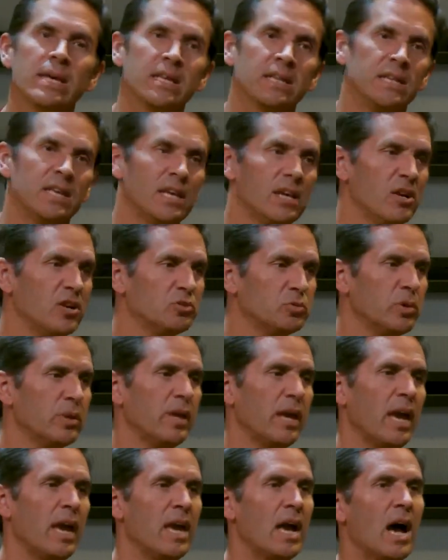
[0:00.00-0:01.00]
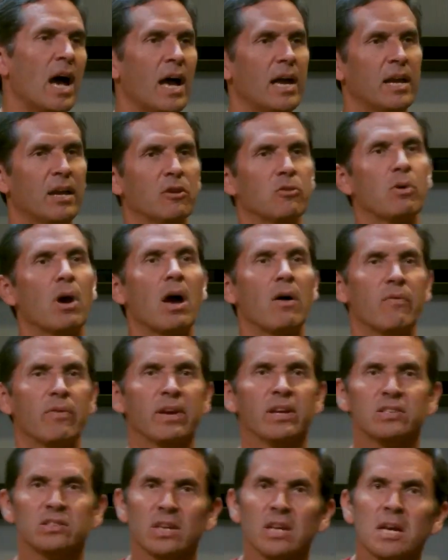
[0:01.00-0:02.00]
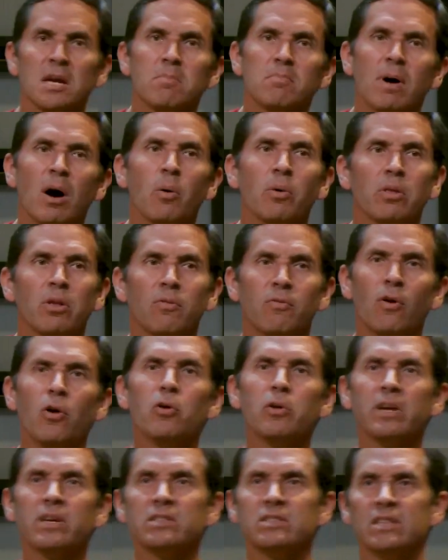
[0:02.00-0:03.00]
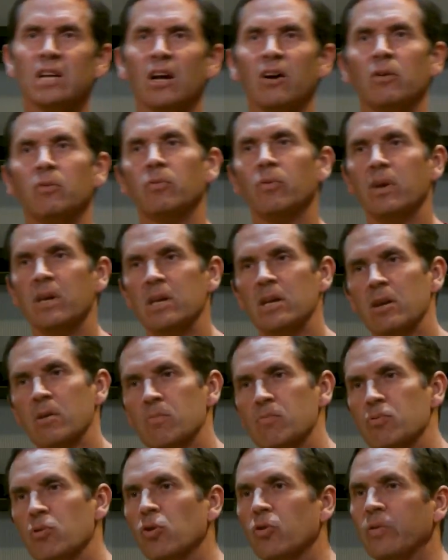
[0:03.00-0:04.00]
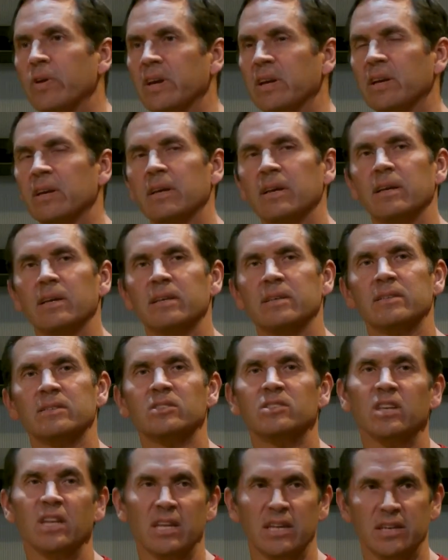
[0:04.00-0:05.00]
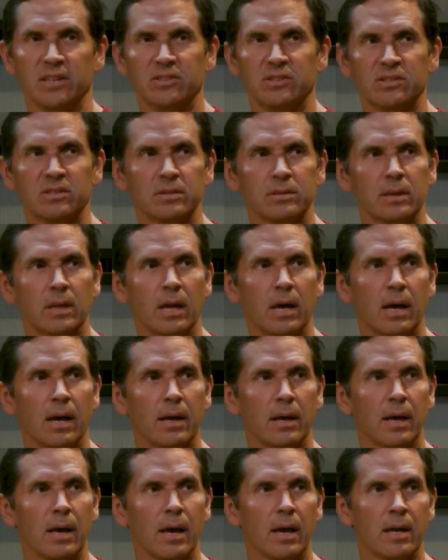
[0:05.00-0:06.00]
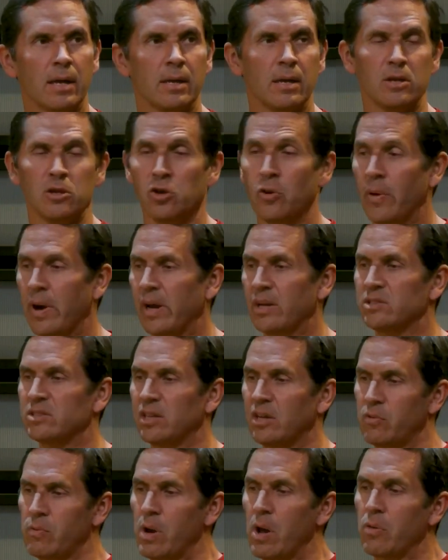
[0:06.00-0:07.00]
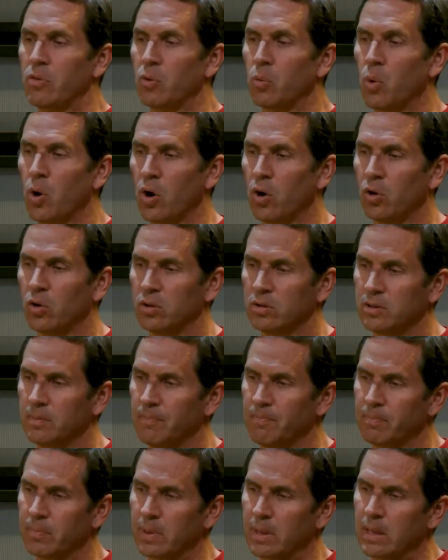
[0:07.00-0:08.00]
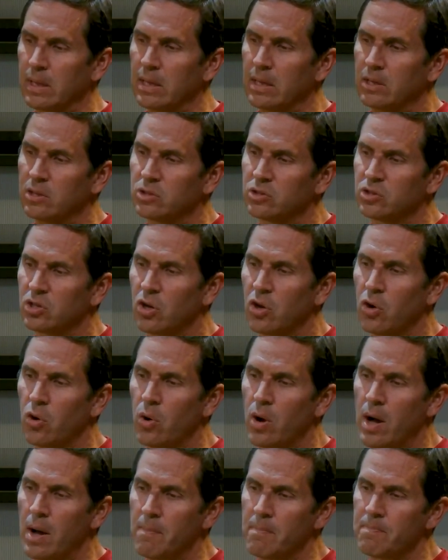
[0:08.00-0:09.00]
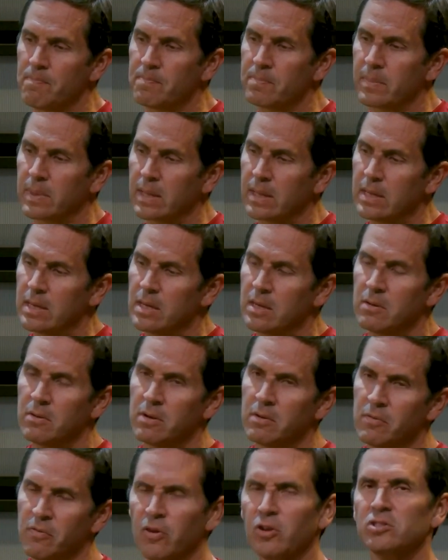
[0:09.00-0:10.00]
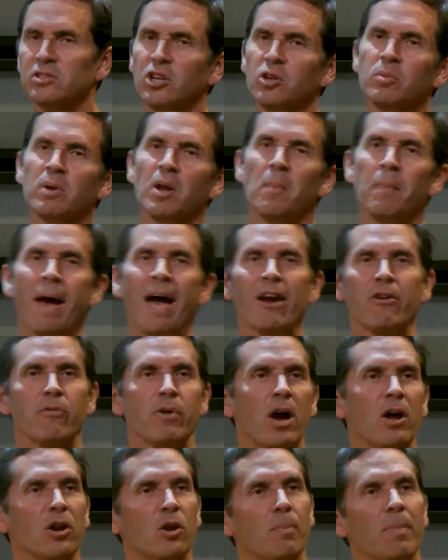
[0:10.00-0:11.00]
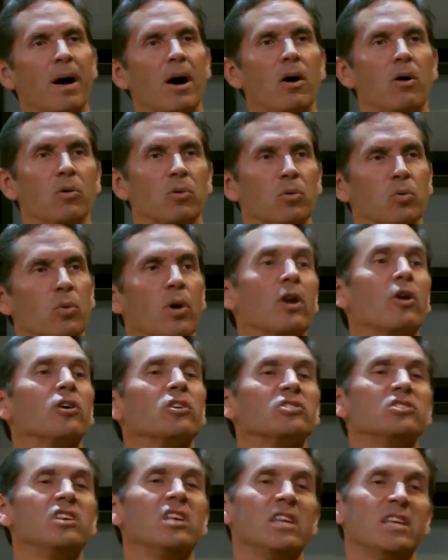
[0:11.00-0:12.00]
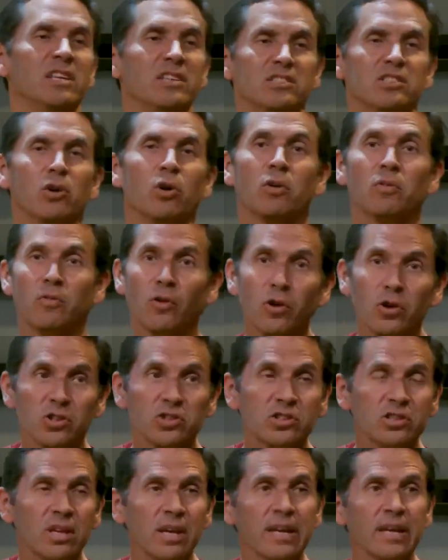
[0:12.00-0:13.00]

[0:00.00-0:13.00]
deals with AI and graphics, but with a focus of improving cities in the US and around the world. So first, a little bit of background about what are cities. So at first,